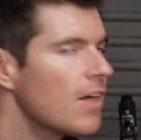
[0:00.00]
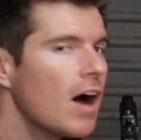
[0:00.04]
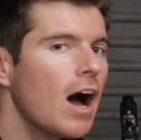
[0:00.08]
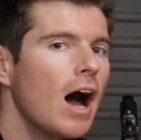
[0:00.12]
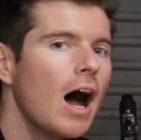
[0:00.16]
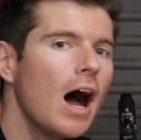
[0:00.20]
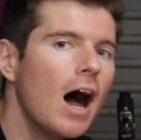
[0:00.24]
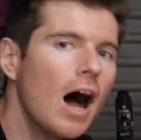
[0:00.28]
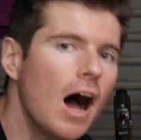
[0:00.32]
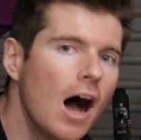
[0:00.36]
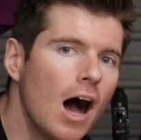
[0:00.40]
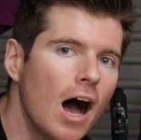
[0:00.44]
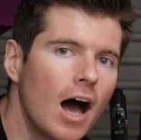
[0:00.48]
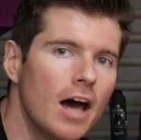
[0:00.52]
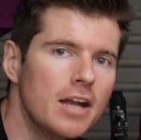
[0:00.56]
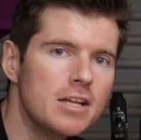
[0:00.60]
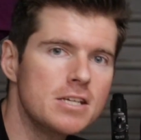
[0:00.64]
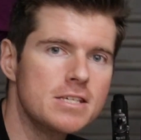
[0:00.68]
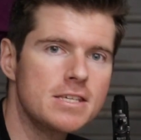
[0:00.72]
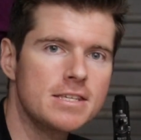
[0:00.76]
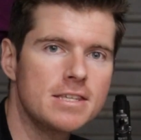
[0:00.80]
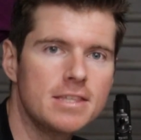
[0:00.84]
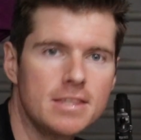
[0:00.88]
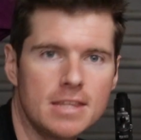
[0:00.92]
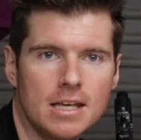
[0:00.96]
The
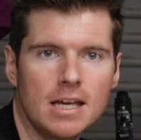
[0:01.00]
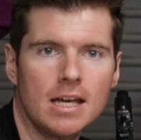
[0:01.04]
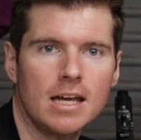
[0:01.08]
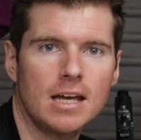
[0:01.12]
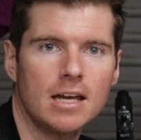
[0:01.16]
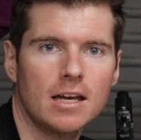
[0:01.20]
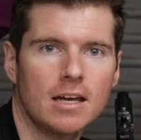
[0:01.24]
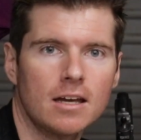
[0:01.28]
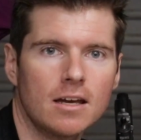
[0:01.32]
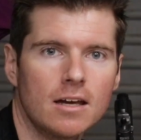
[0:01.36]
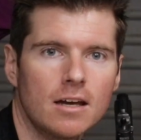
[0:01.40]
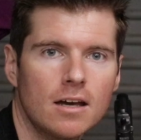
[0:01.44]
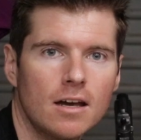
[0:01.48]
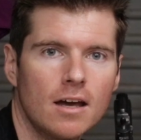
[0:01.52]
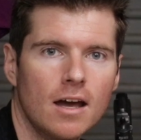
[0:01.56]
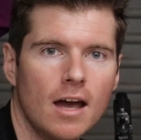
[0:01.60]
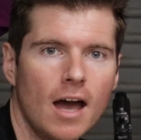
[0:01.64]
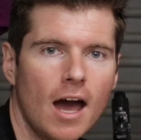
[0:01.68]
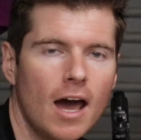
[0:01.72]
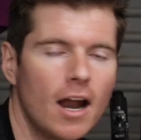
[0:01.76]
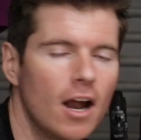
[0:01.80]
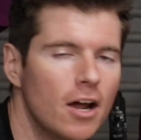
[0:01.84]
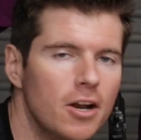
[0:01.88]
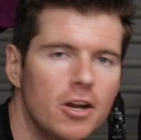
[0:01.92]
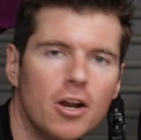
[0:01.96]
hardest thing,
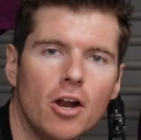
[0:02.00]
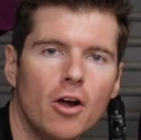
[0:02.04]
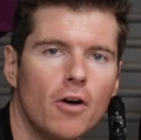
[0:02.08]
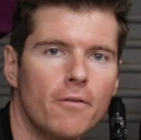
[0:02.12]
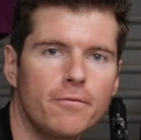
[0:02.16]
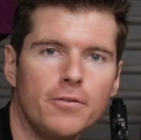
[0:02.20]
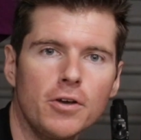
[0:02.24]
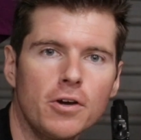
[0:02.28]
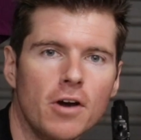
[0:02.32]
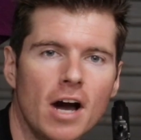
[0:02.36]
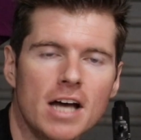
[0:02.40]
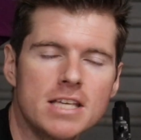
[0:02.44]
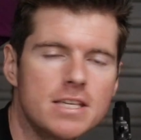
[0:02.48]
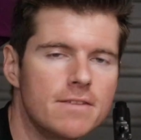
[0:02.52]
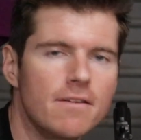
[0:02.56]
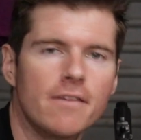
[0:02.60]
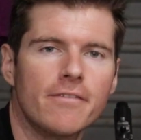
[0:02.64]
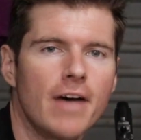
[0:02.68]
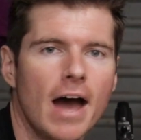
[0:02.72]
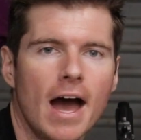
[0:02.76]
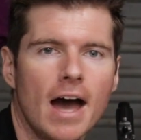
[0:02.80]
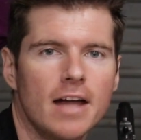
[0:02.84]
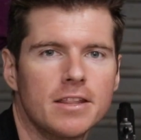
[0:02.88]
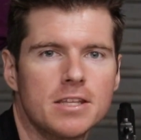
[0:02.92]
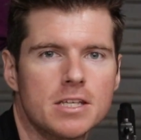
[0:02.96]
and I don't know if you guys have
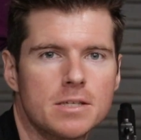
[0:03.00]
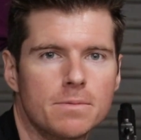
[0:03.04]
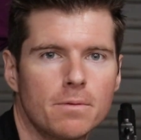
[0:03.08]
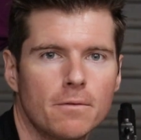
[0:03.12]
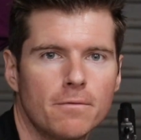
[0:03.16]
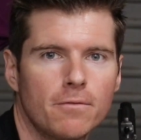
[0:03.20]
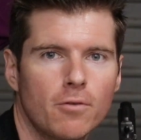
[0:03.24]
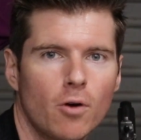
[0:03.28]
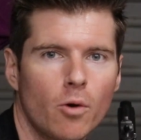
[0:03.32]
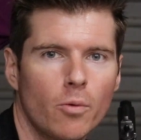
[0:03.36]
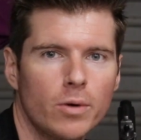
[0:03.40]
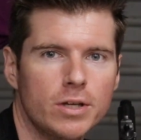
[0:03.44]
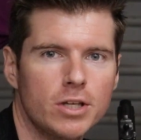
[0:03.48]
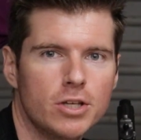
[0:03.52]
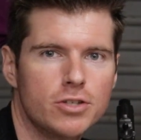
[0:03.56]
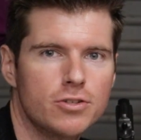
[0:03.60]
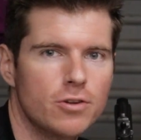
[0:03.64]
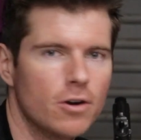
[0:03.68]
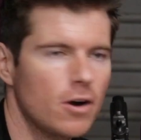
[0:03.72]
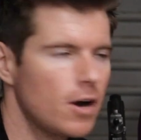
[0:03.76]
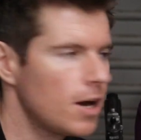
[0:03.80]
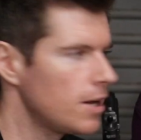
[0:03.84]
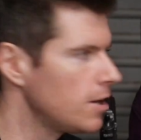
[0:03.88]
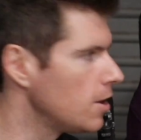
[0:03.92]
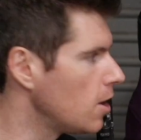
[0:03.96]
ever had this before when you're
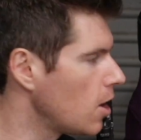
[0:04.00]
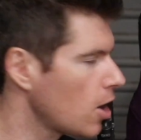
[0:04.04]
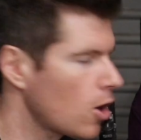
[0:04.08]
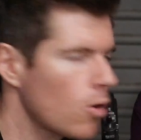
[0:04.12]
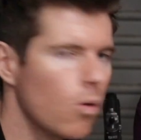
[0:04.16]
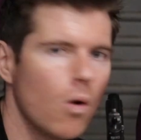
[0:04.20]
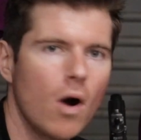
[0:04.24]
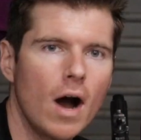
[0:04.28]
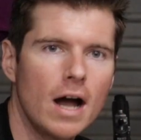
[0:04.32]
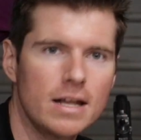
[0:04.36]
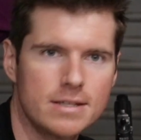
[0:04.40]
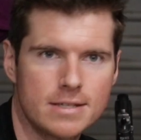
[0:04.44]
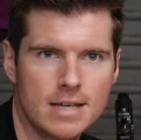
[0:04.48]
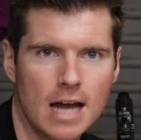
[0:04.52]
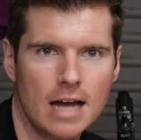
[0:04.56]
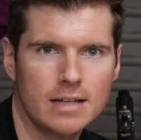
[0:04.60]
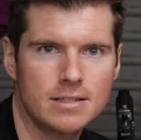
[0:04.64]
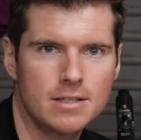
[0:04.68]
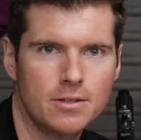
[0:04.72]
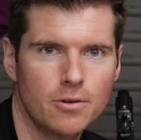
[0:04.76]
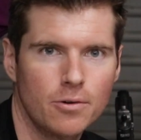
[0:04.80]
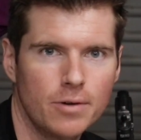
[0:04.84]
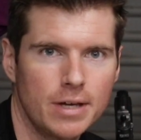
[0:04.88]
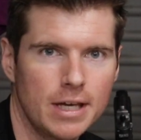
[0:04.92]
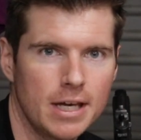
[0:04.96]
trying to acquire
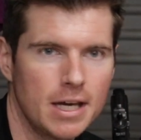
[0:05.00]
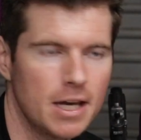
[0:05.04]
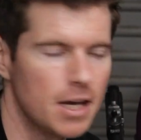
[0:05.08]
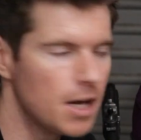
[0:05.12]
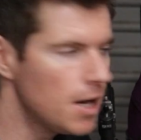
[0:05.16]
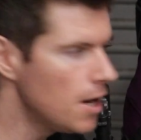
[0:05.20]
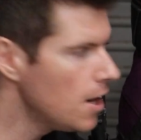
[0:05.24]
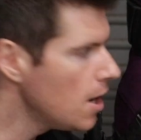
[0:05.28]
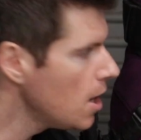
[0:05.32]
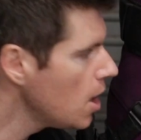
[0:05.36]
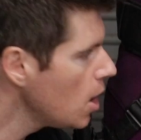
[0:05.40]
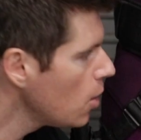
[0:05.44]
tactical gear,